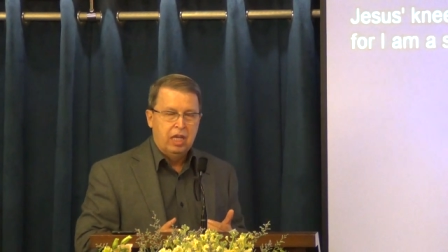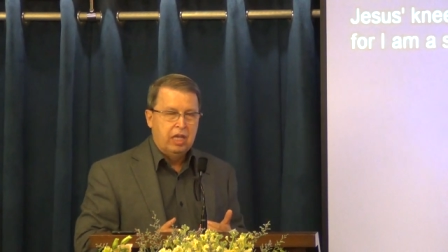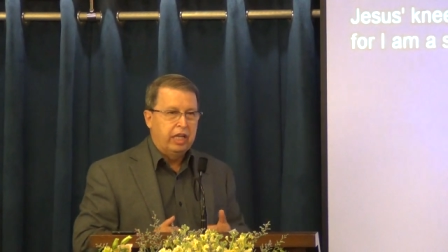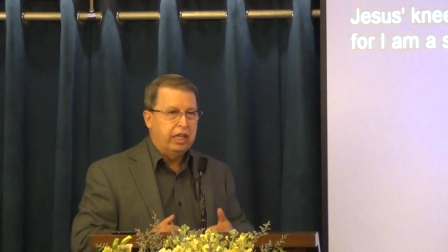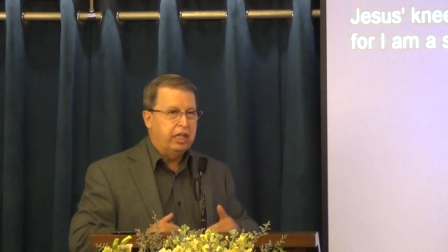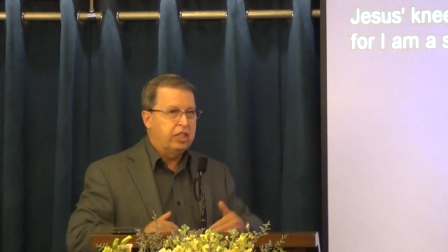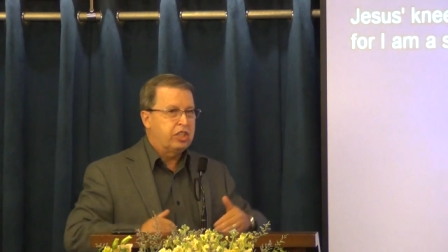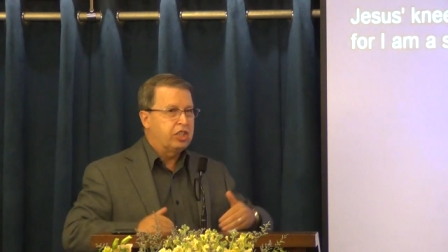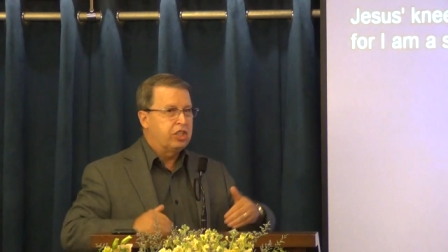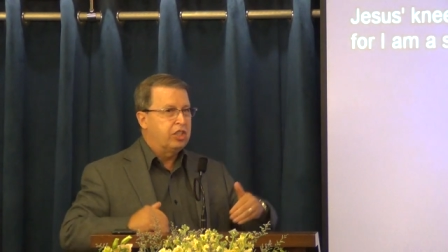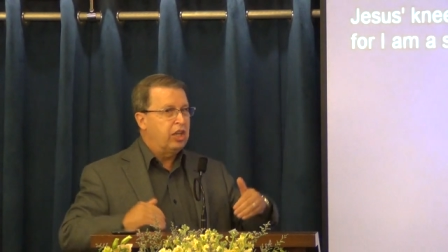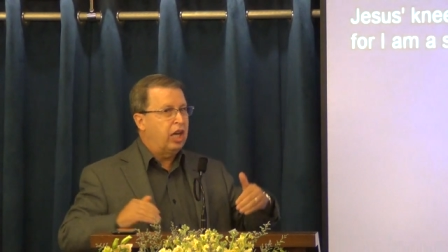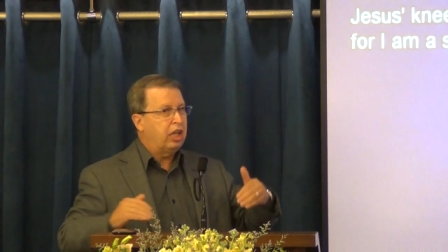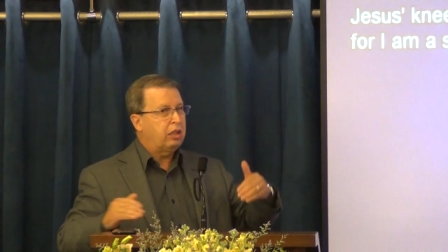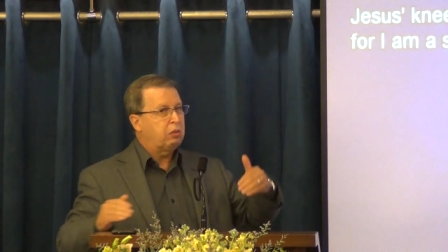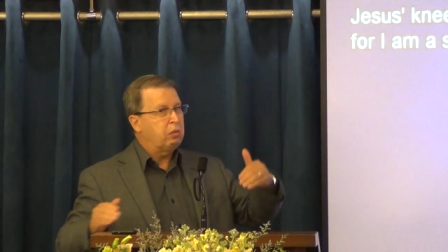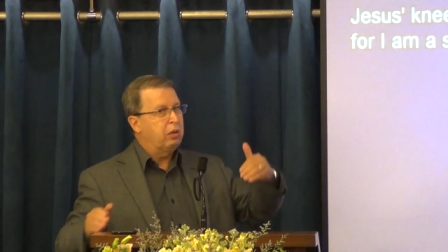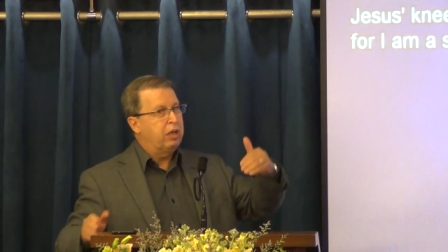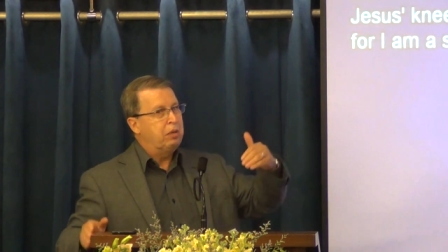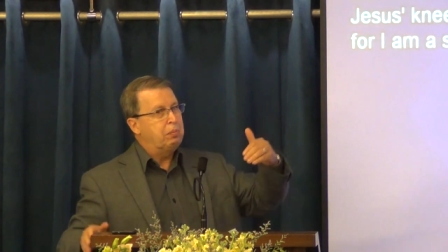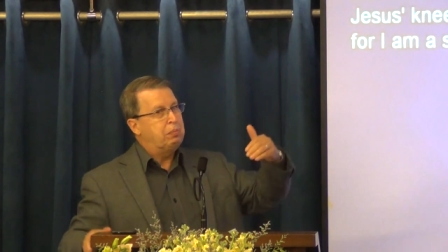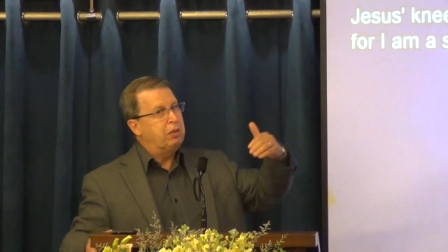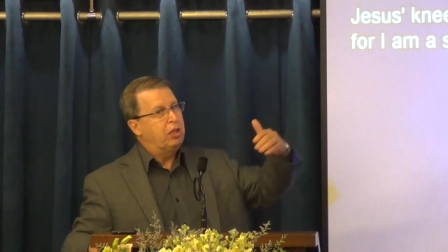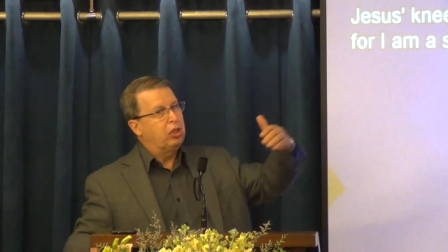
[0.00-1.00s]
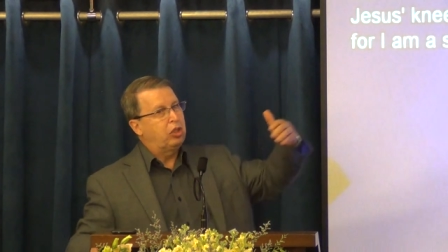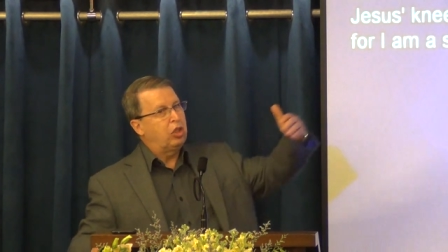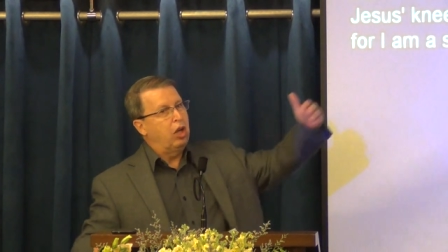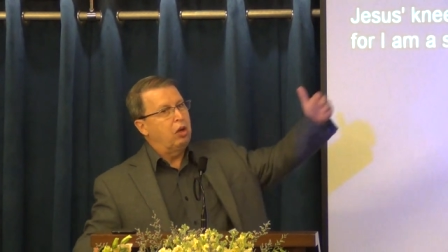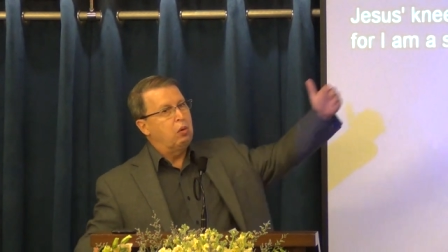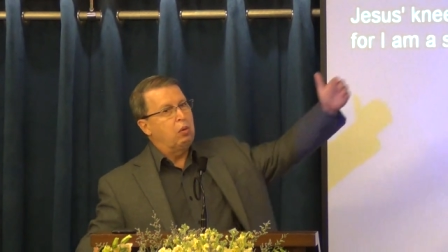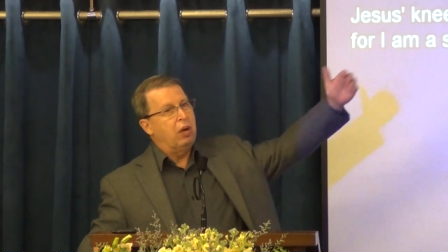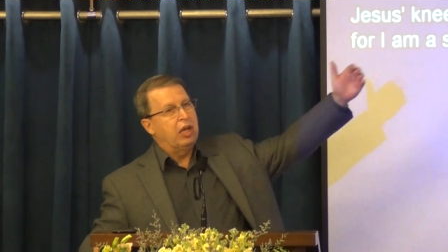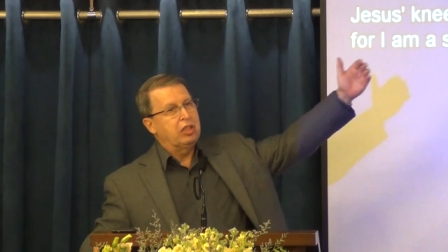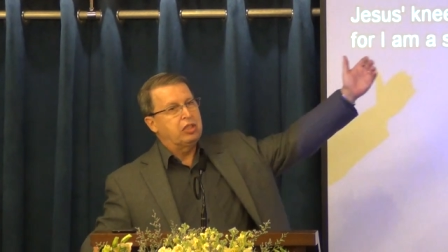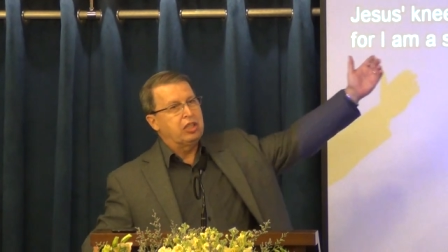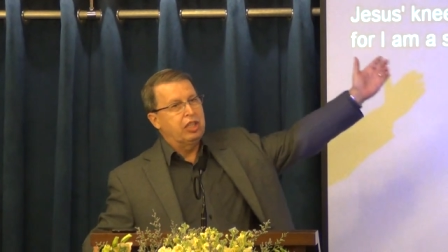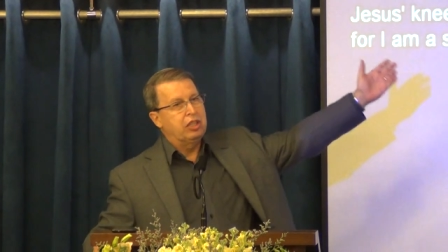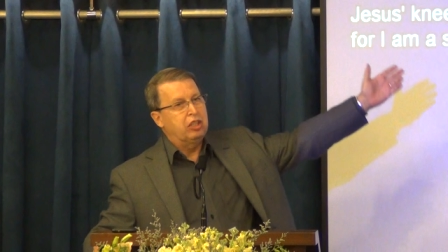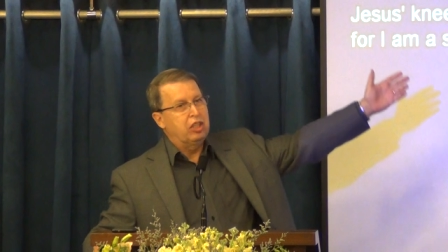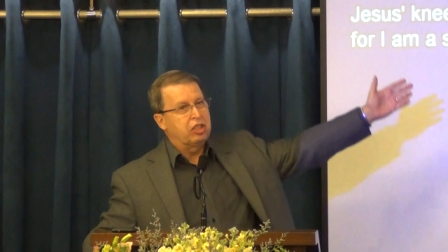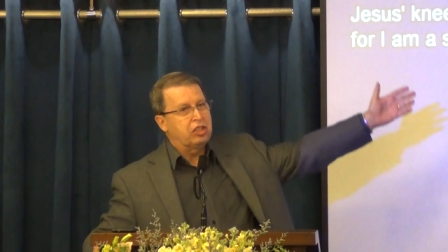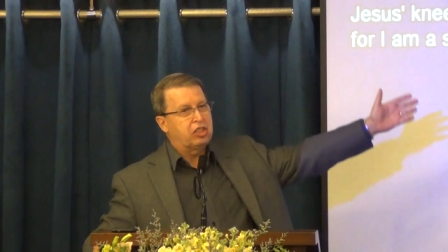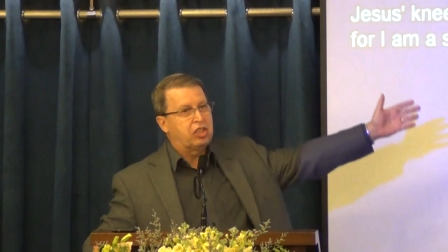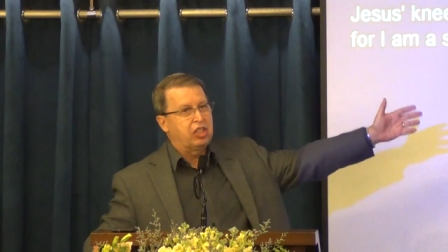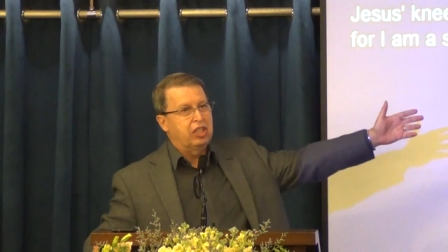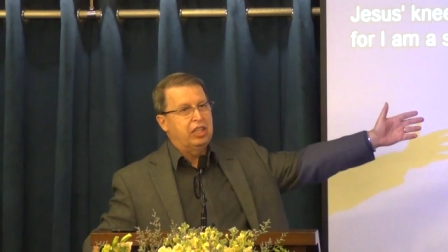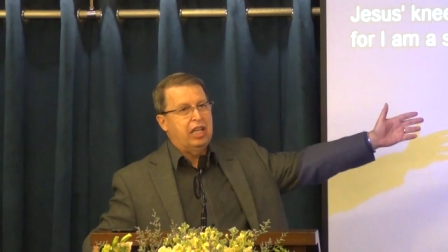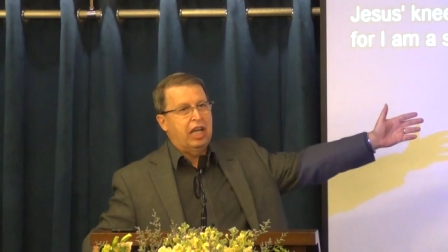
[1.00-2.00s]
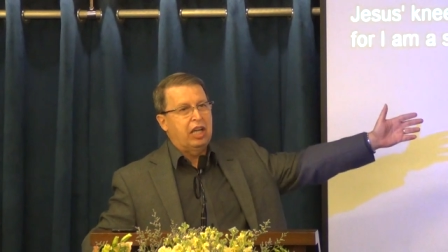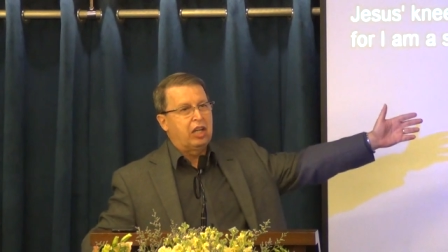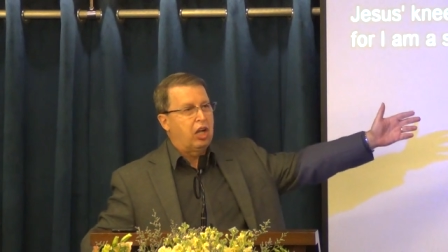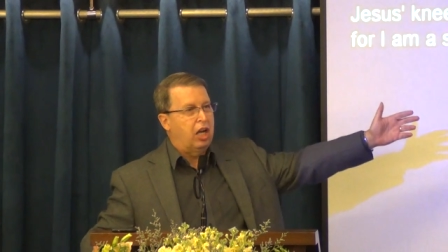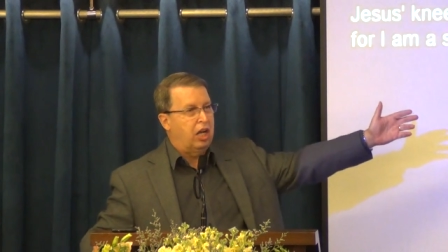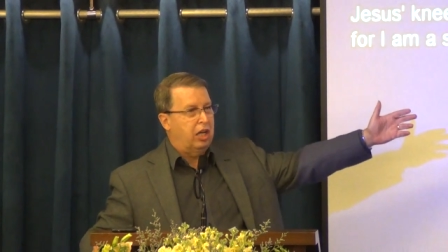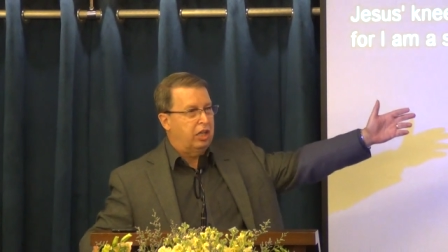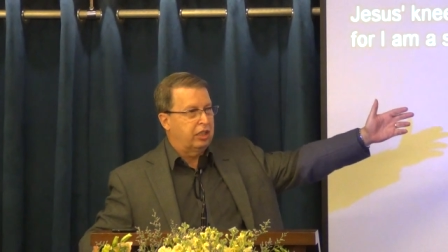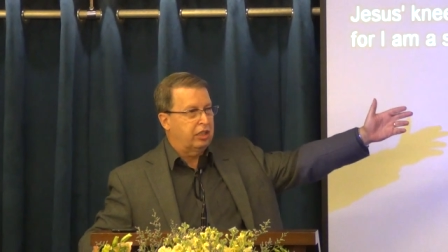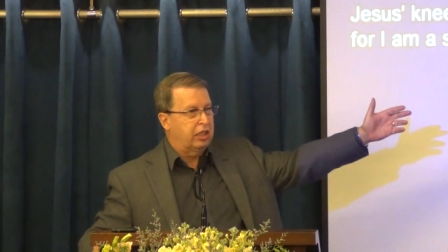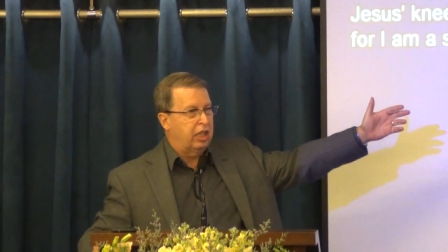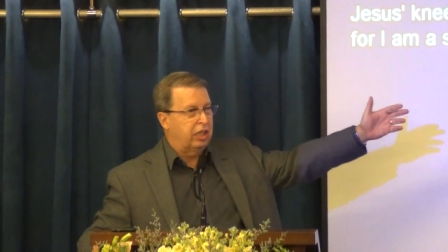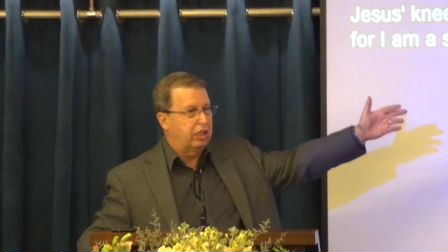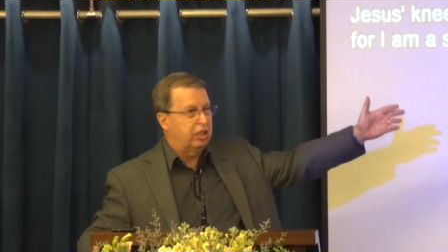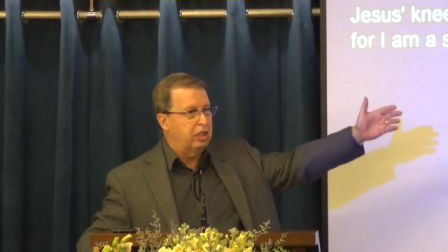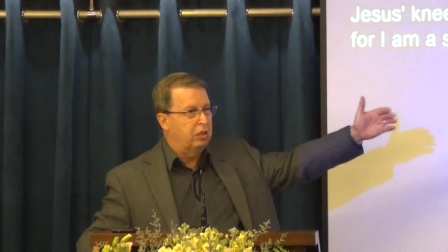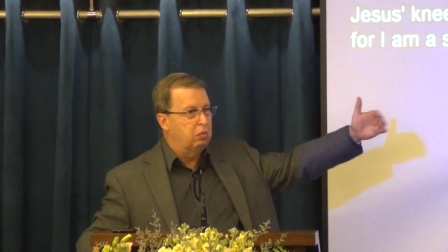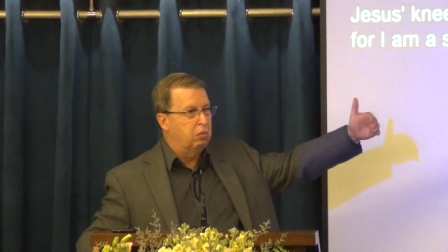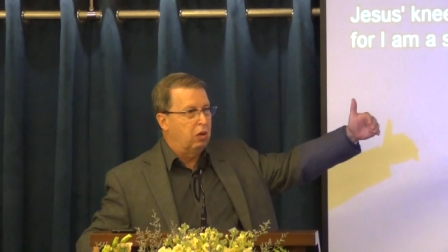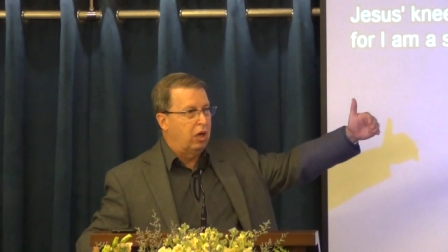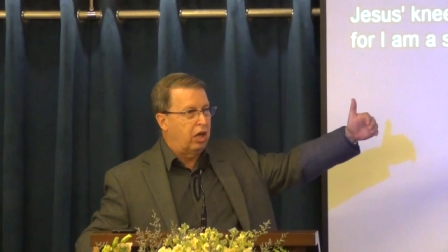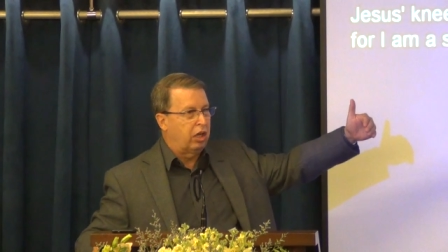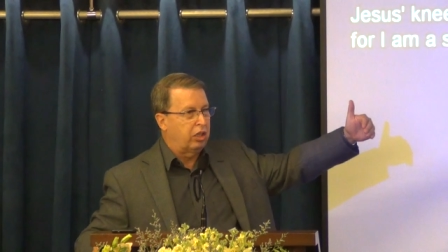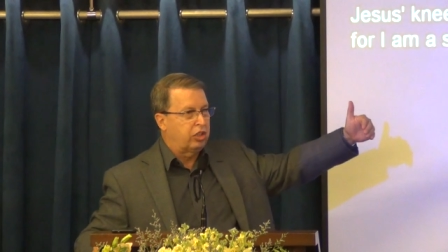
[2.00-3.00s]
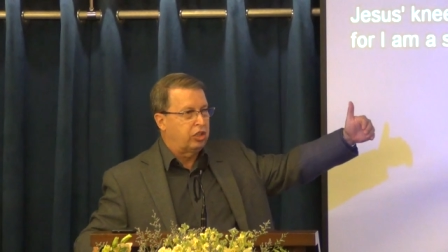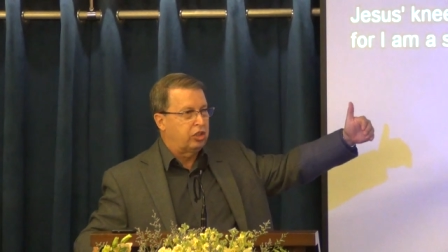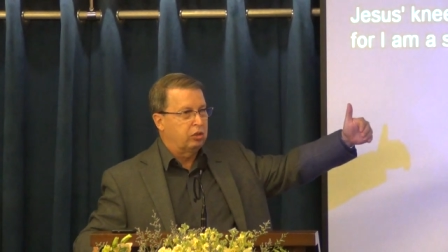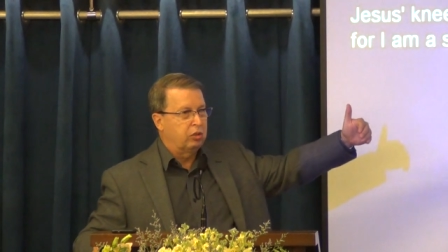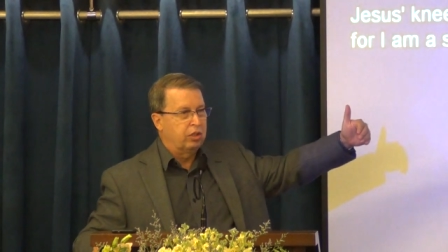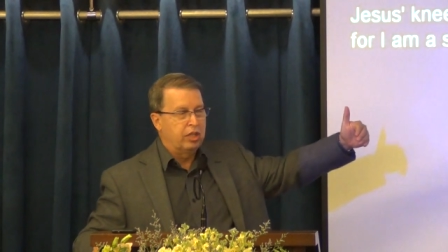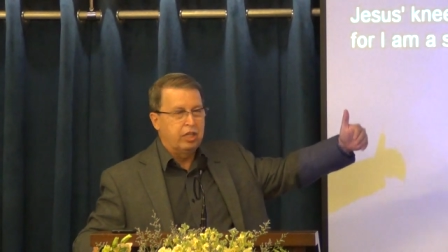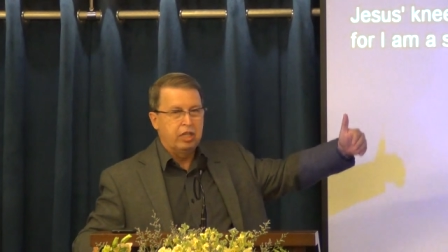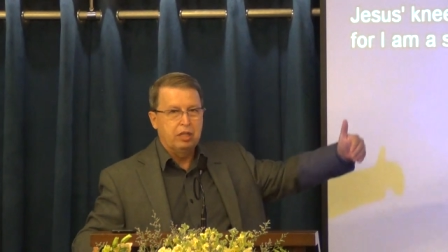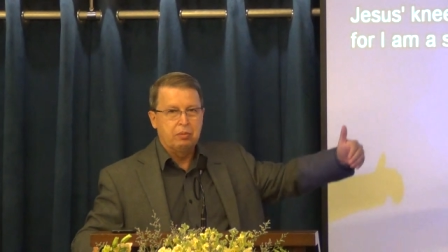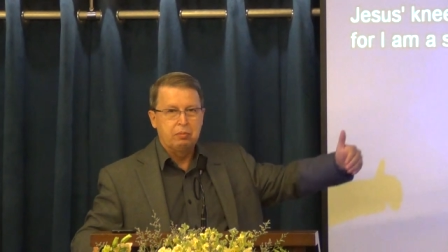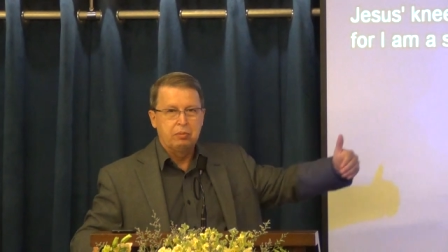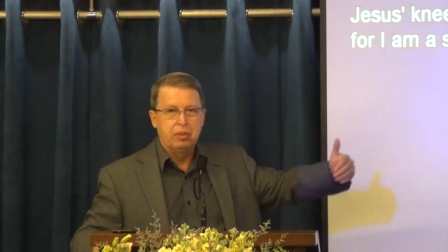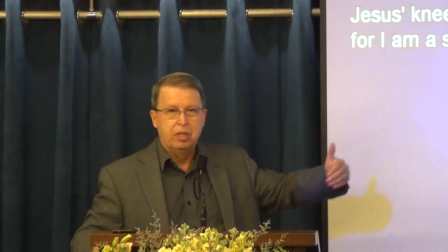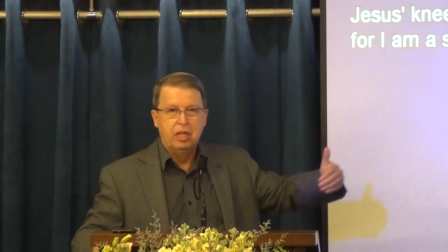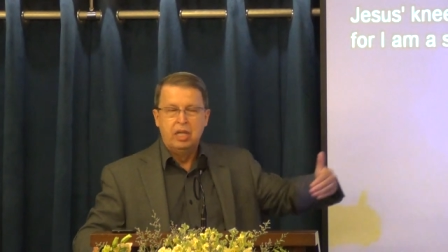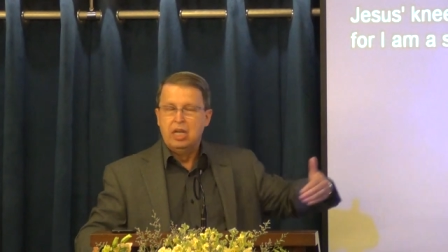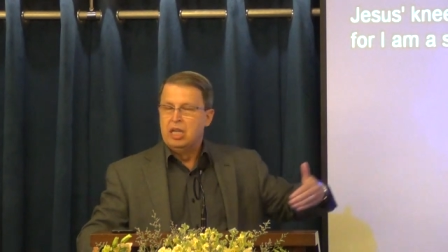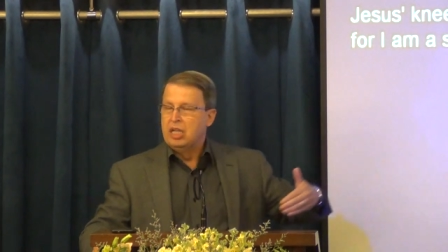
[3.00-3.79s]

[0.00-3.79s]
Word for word: It's not when Peter was in the synagogue that he walks to him.